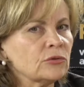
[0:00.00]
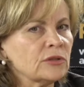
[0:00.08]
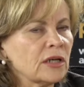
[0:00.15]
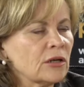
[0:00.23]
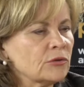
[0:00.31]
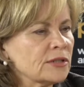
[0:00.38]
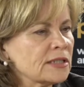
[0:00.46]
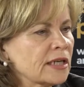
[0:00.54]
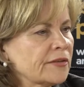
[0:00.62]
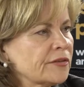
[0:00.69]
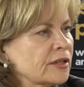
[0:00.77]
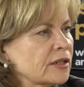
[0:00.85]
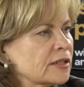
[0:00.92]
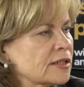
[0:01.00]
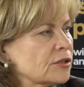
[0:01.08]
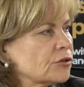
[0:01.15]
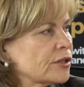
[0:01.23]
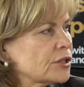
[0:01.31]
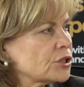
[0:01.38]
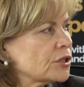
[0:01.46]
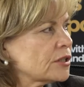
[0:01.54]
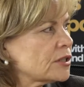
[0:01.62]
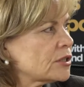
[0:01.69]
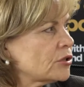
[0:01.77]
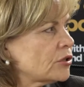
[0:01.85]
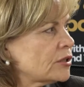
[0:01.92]
now it's, I think, situation
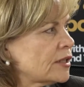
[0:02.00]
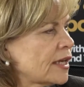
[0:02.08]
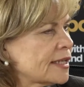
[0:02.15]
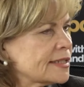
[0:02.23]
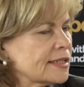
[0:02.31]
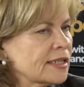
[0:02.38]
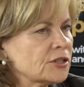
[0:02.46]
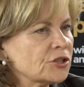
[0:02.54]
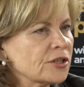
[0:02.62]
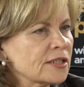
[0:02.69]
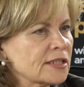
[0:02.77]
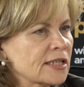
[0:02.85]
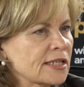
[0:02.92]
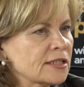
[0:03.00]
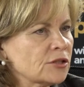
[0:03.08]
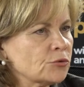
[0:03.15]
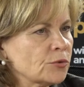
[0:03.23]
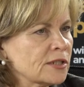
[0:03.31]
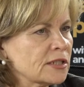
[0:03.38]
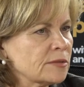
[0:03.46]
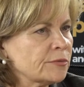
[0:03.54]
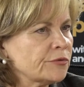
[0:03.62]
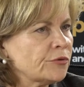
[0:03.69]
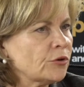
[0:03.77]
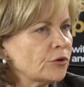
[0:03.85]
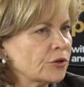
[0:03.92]
is not as dangerous as it was
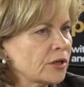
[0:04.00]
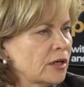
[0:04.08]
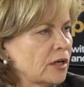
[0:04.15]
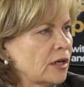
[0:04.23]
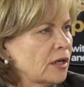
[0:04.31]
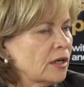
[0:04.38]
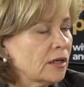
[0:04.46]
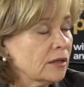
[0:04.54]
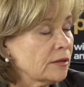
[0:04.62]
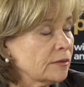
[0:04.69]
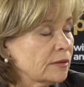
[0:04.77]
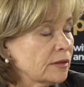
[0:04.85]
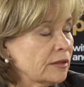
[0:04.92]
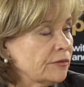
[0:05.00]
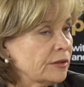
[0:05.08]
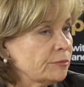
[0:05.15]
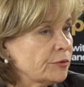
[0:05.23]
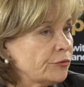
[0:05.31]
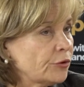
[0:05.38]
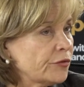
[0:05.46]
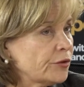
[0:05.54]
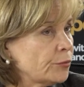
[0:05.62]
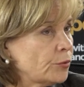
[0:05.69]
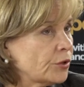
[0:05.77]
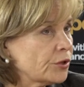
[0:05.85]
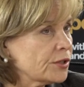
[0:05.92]
before. Even before the
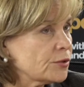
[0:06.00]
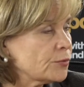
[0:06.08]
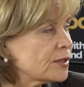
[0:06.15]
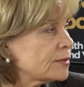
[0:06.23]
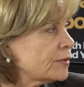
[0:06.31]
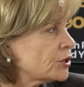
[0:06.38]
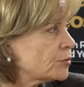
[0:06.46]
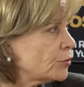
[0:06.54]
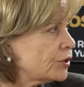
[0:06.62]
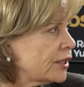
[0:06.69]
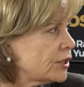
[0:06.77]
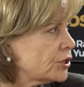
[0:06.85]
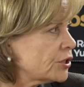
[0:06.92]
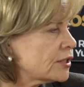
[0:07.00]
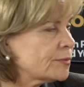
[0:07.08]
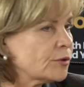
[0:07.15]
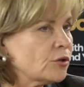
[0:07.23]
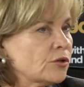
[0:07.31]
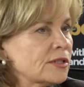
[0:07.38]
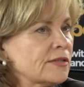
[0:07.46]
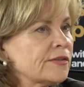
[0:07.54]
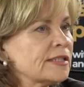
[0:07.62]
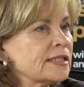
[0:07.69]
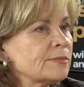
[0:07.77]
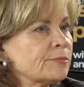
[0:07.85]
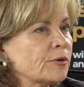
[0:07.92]
war, it was much more dangerous, because
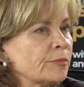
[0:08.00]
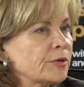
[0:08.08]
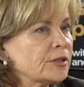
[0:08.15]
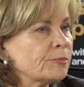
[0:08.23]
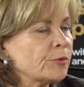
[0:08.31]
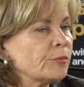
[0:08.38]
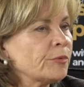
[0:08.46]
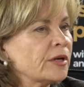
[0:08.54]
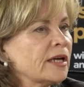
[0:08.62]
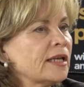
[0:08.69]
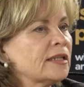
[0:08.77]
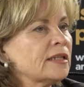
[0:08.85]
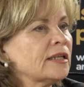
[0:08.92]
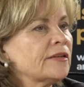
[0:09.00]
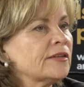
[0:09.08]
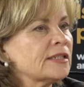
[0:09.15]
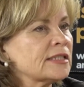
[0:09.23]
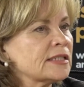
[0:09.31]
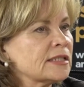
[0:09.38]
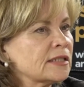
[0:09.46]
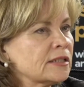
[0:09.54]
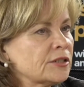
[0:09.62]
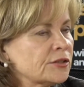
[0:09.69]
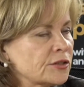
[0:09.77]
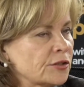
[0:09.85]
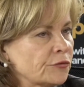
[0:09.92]
this propaganda, this
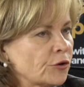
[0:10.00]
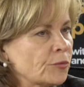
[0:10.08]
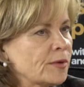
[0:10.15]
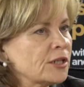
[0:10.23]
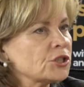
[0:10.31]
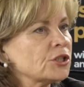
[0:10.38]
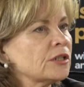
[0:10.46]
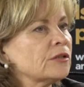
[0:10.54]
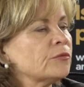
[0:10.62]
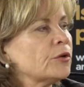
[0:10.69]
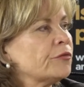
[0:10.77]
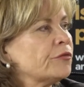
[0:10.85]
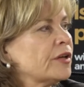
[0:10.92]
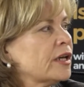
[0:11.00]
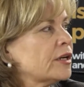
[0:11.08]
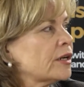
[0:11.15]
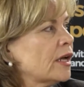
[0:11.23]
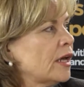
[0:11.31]
disinformation warfare,